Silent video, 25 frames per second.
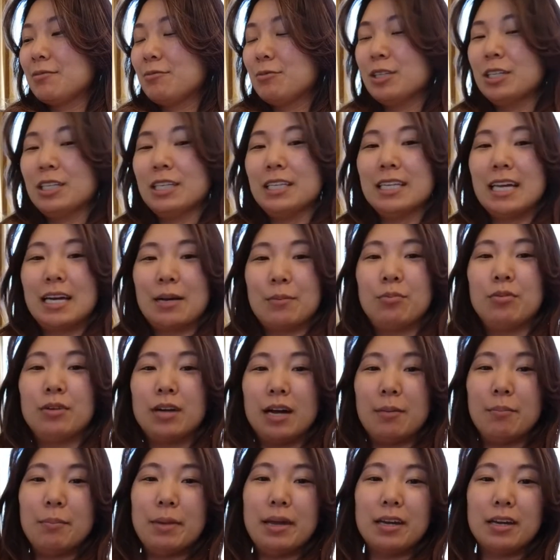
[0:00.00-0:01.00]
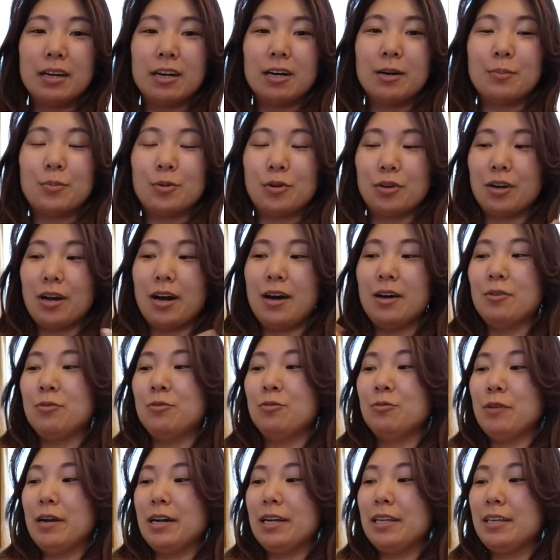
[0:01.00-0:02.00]
really like put on makeup or gotten
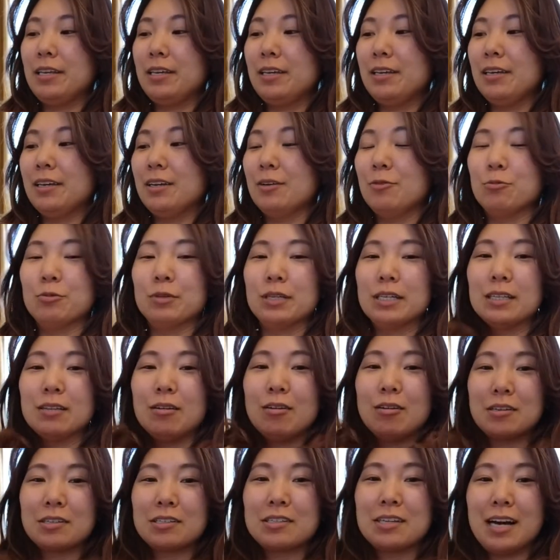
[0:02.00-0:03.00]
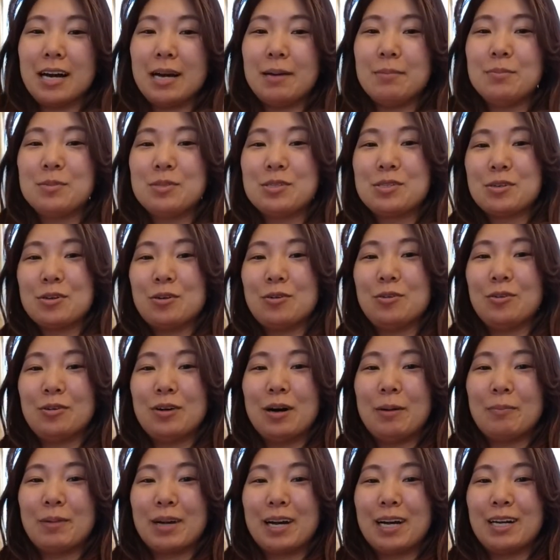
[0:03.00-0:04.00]
ready in a really long time, so
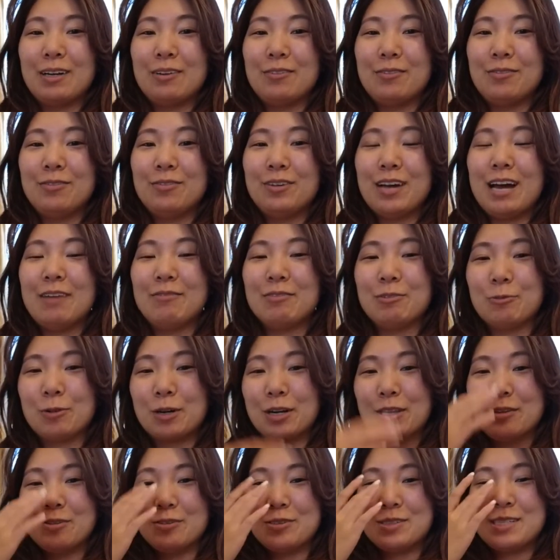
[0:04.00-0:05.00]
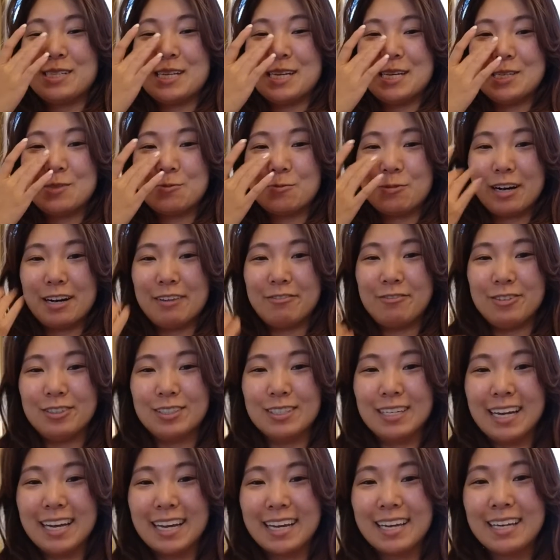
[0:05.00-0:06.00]
I'm kind of having one of those days where I feel
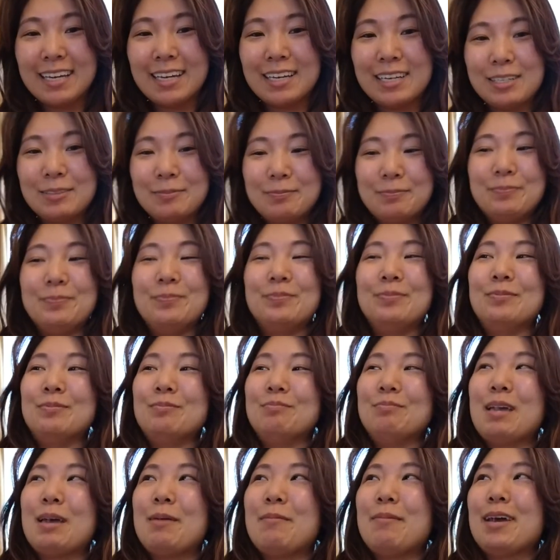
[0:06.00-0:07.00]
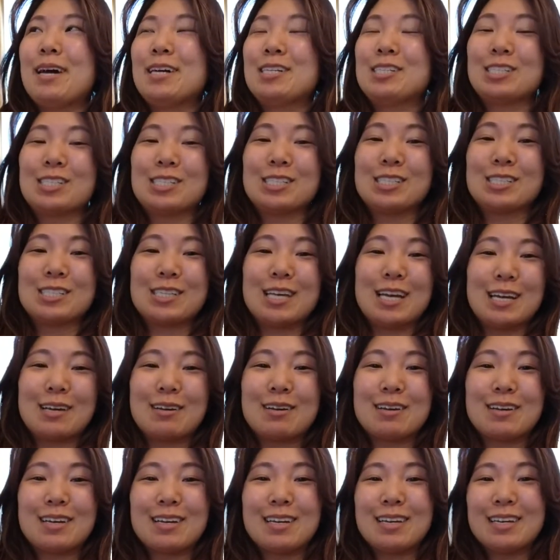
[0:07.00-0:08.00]
like, maybe I should just like
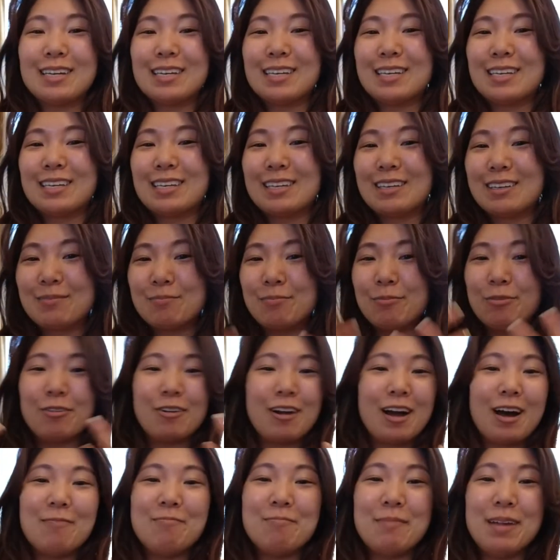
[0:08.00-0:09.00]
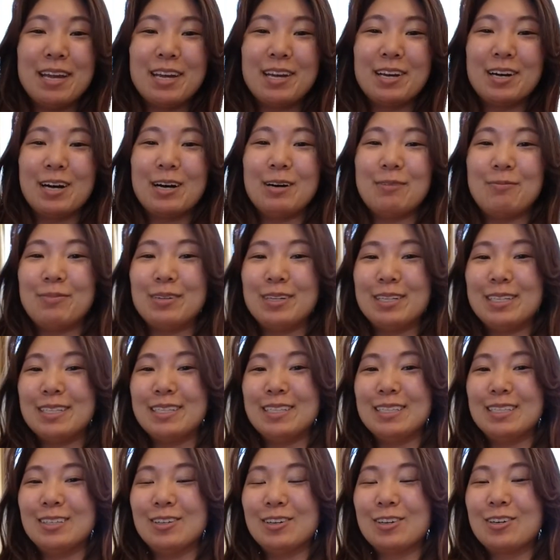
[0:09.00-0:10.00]
put on makeup
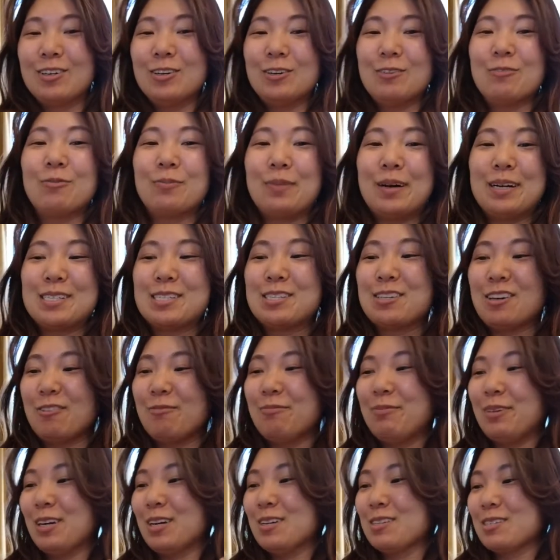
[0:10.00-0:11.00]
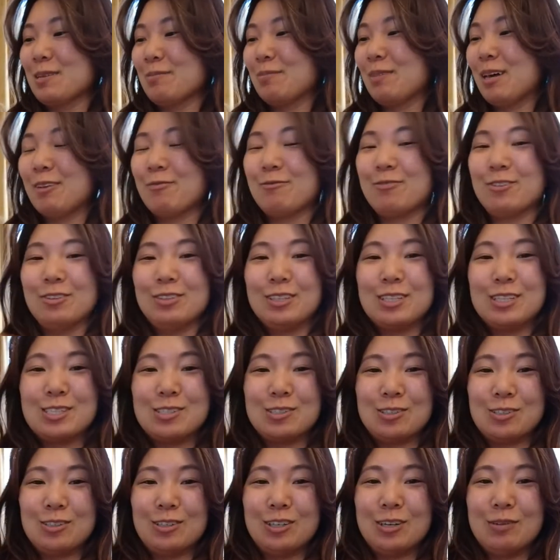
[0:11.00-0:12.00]
and look good for myself because I'm not feeling too
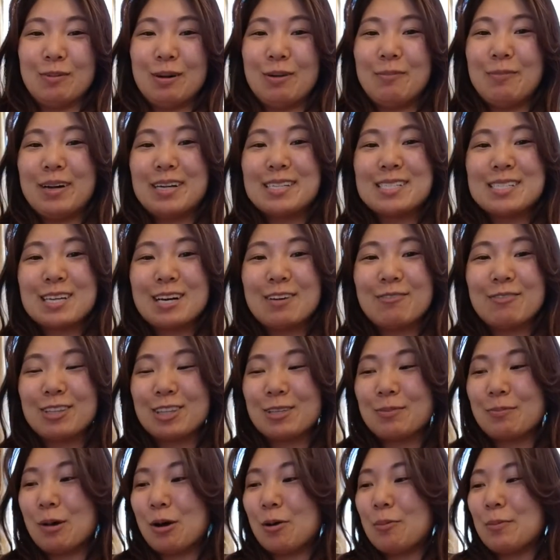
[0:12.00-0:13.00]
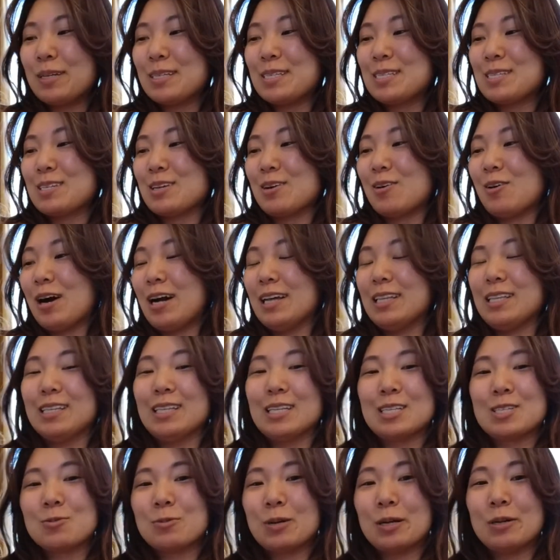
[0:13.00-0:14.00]
good about myself at the moment. So I think
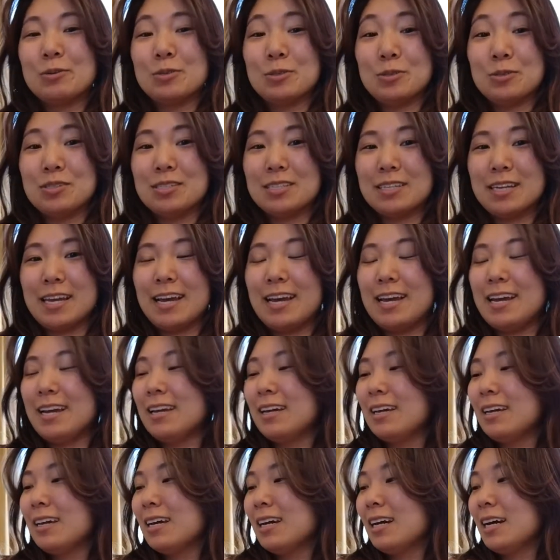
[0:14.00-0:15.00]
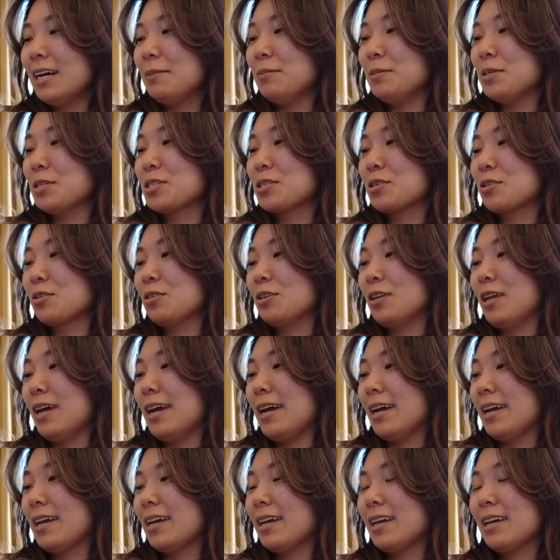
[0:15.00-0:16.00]
that's what I'll do today. I'm just gonna
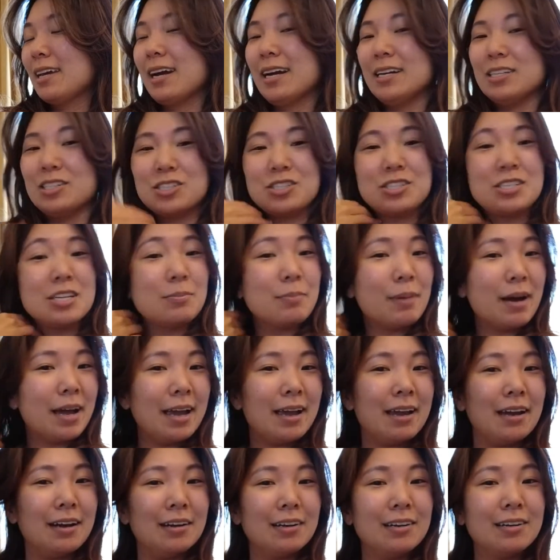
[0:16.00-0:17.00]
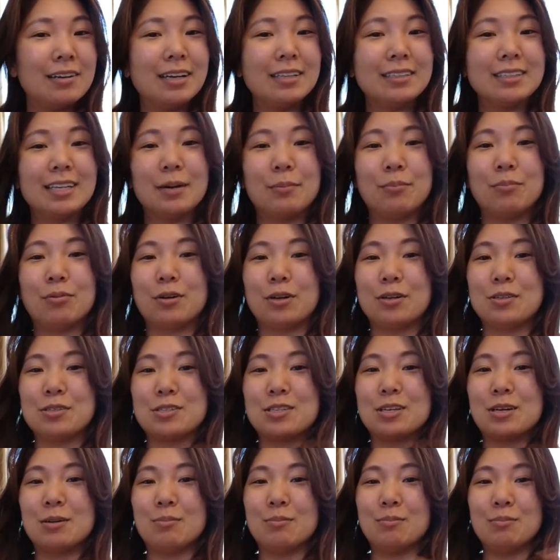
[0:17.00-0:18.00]
like, I just did my hair and then I put on
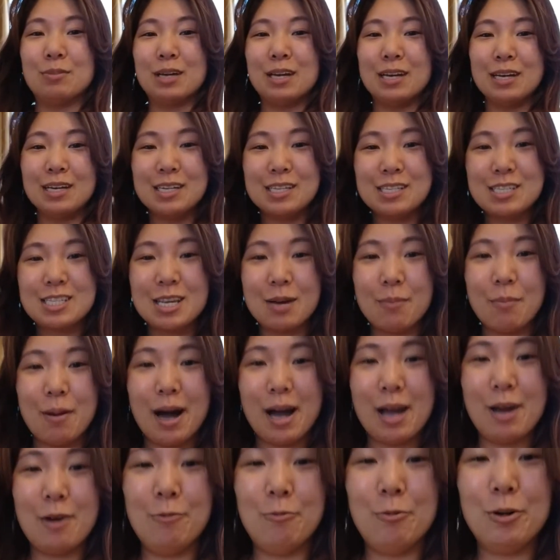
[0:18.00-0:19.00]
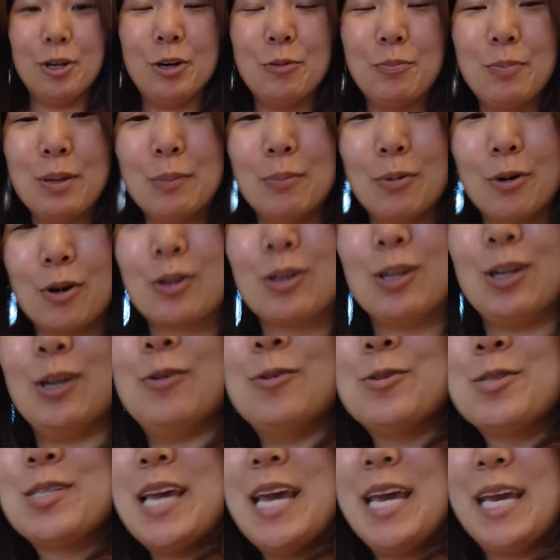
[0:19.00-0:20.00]
some semi-real people
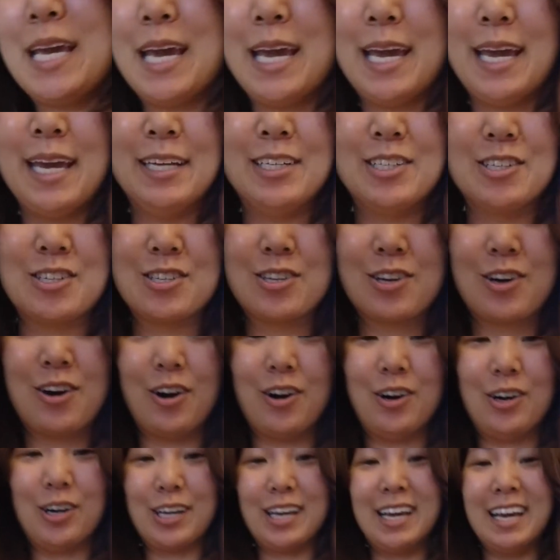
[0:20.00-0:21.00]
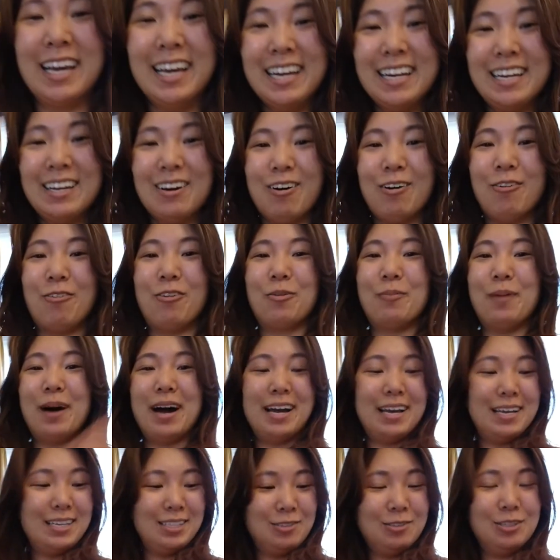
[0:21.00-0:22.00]
clothes, aka just a cardigan over my
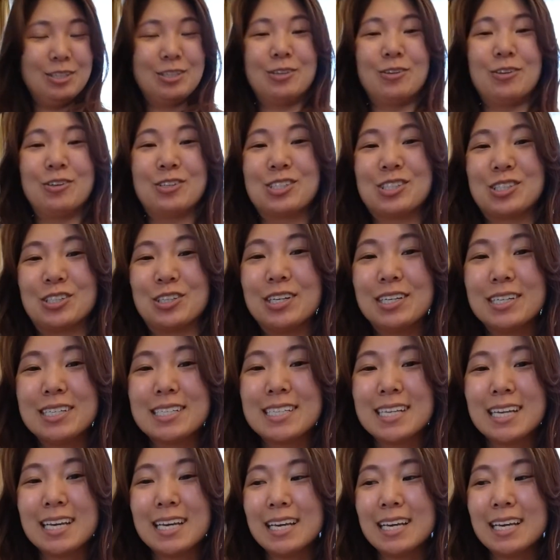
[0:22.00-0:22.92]
Uniqlo shirt.